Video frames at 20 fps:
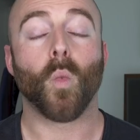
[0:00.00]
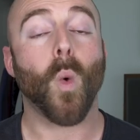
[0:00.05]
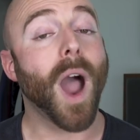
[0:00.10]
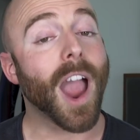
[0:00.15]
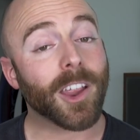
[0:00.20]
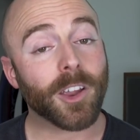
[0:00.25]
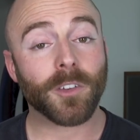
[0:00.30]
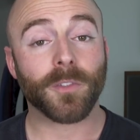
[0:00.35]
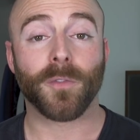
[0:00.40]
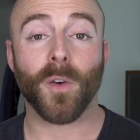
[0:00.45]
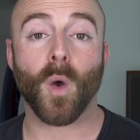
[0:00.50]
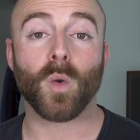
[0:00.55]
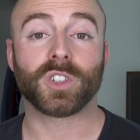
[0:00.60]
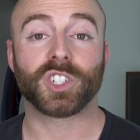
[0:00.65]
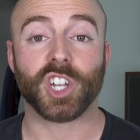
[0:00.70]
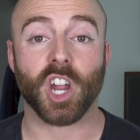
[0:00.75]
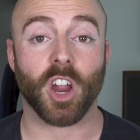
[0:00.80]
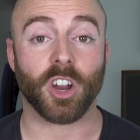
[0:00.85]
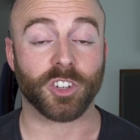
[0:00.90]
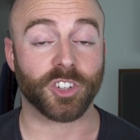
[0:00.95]
Wired phone
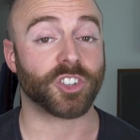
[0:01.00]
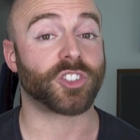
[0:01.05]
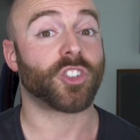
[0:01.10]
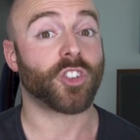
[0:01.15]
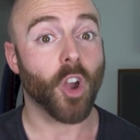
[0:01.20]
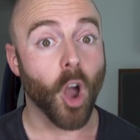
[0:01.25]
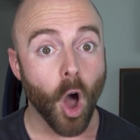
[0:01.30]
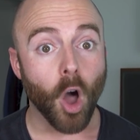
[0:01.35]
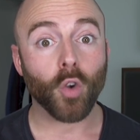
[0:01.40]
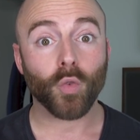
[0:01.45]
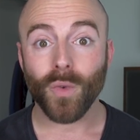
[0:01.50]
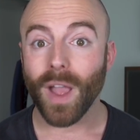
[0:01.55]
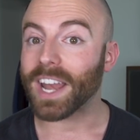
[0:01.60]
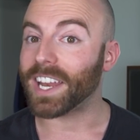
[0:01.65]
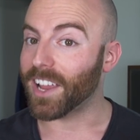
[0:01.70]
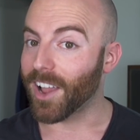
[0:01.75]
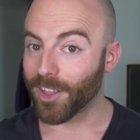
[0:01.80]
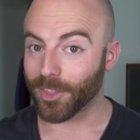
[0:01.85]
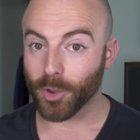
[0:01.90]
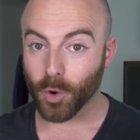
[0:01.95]
chargers are
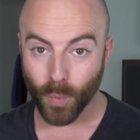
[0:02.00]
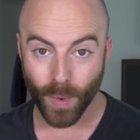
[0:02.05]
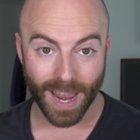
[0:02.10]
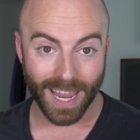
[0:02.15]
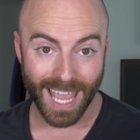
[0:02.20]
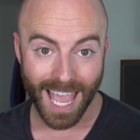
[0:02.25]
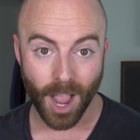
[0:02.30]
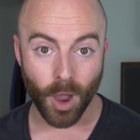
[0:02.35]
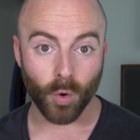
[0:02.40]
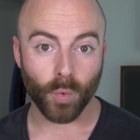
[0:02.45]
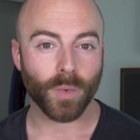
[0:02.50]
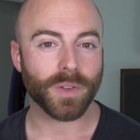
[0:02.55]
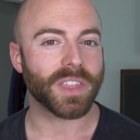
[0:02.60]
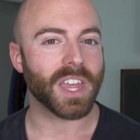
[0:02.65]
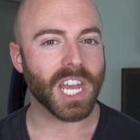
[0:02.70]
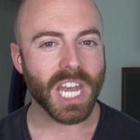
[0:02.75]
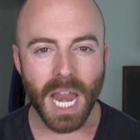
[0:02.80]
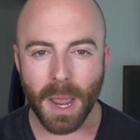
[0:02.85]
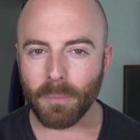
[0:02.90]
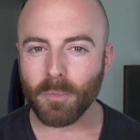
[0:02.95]
already on their way out, with
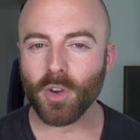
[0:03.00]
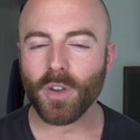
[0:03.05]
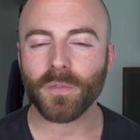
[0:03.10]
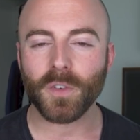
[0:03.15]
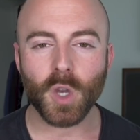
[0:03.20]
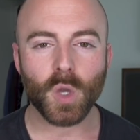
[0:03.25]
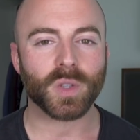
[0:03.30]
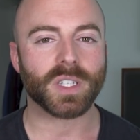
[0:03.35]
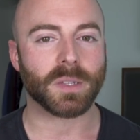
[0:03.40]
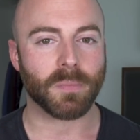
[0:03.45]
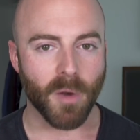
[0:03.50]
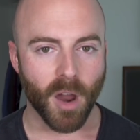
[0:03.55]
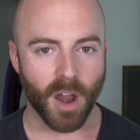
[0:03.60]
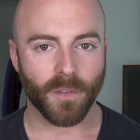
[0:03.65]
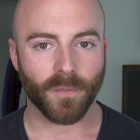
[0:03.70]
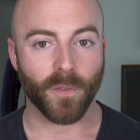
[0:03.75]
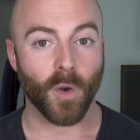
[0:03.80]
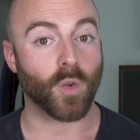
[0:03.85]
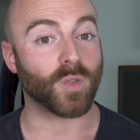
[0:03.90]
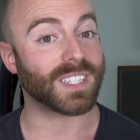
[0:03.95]
a number of new
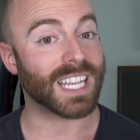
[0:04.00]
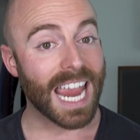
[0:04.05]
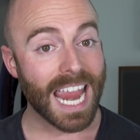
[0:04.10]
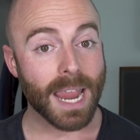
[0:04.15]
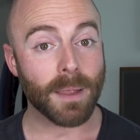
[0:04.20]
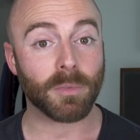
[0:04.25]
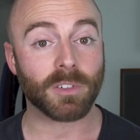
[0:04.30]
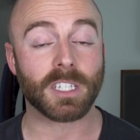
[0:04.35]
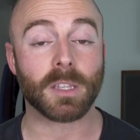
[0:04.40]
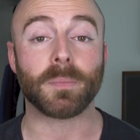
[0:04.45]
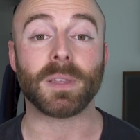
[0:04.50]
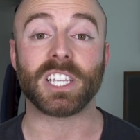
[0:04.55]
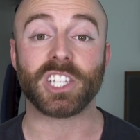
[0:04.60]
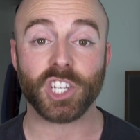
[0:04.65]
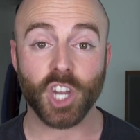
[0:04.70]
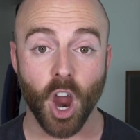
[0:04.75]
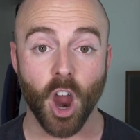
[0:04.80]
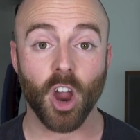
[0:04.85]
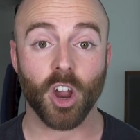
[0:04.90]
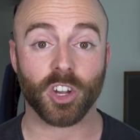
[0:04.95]
smartphones able to be
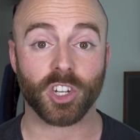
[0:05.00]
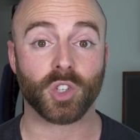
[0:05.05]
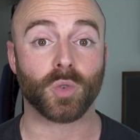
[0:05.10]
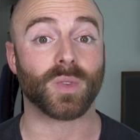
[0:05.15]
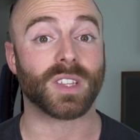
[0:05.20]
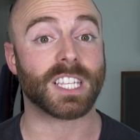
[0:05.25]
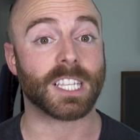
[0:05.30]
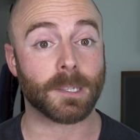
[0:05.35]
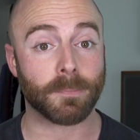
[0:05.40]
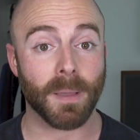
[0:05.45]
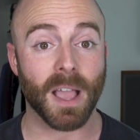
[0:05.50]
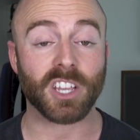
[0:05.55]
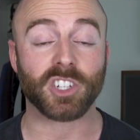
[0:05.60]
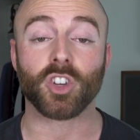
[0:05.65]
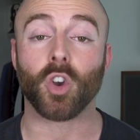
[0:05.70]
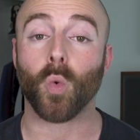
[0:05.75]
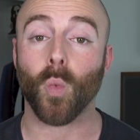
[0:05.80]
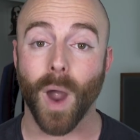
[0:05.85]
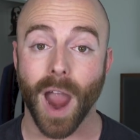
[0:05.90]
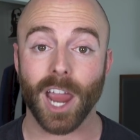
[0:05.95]
charged with
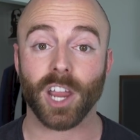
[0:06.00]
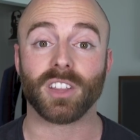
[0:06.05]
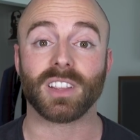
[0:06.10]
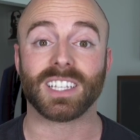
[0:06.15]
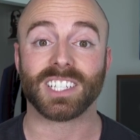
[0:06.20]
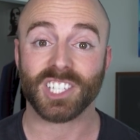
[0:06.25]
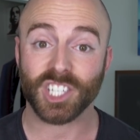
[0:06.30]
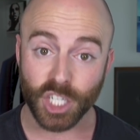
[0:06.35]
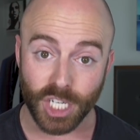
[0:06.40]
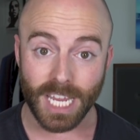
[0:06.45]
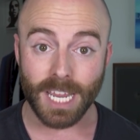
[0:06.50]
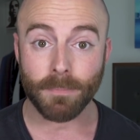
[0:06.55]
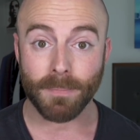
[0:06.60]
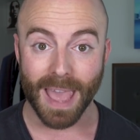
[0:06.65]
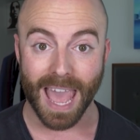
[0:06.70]
special wireless Qi